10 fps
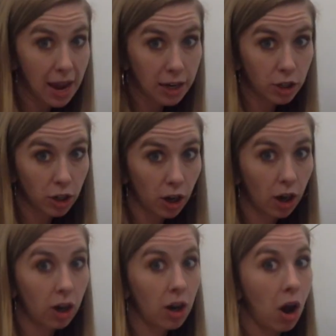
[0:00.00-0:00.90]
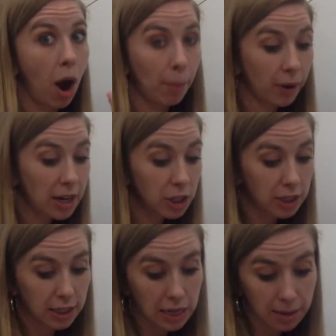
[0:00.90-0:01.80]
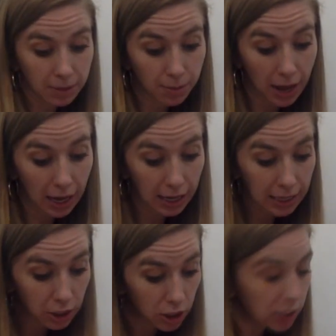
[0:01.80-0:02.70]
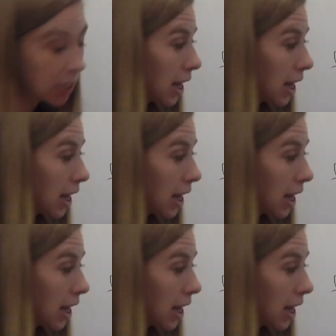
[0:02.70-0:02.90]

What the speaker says: major operations teams, but in addition to